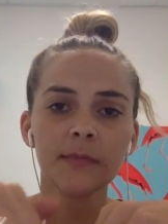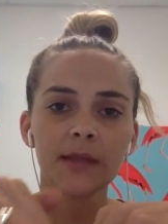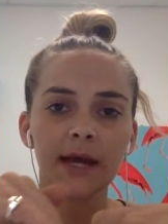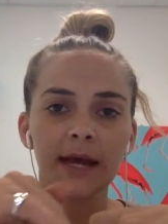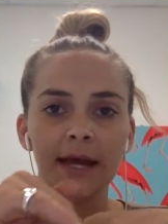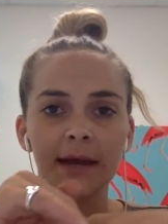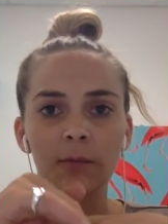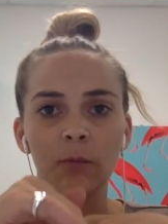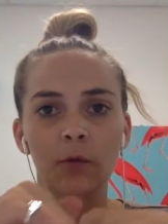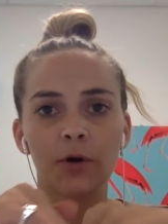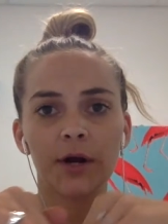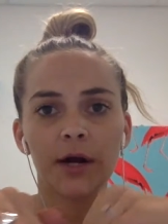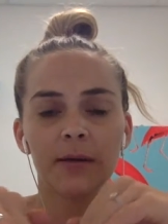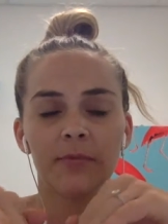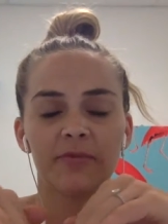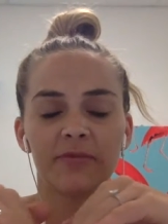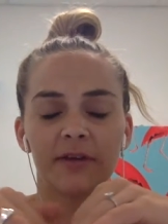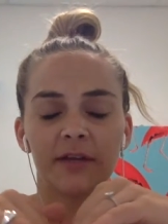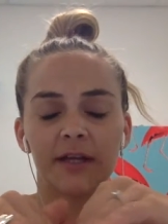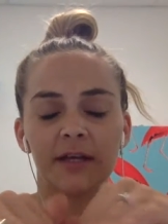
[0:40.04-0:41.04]
and what I'm
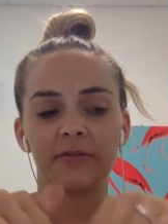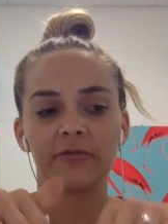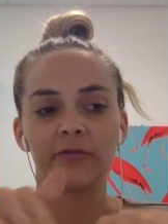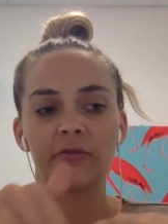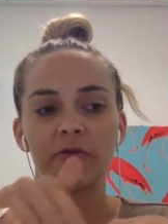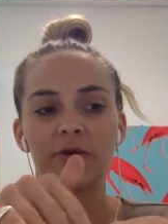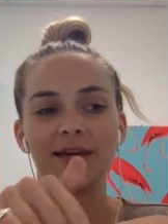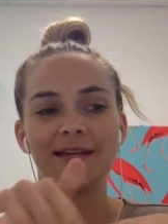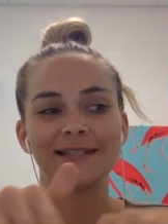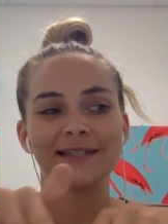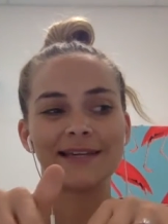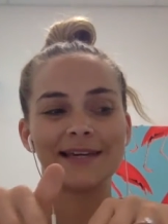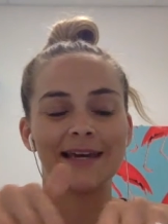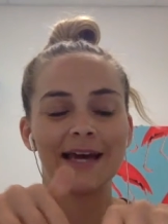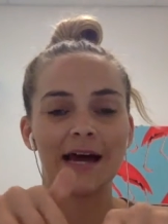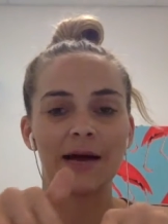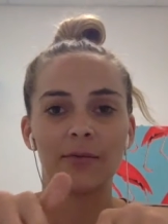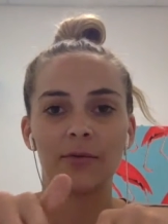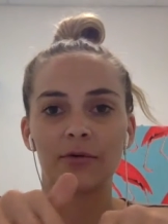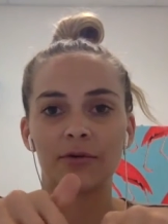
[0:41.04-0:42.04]
feeling for is a
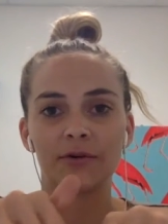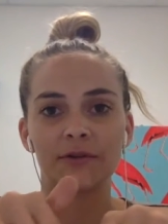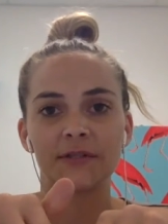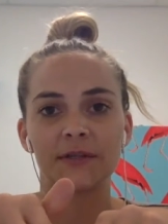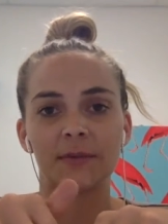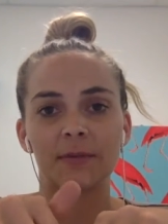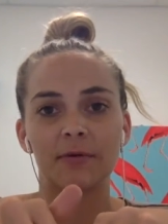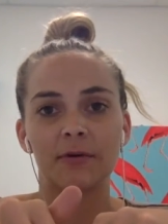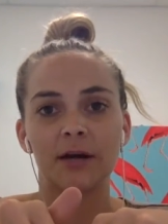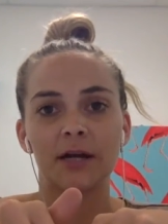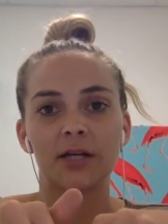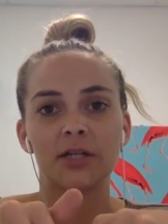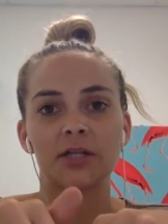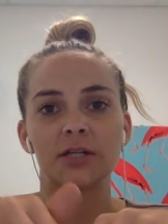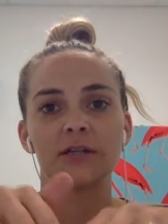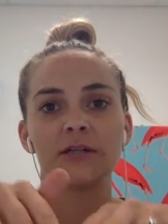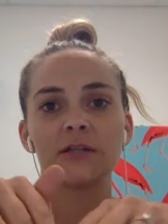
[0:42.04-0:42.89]
gap or a separation.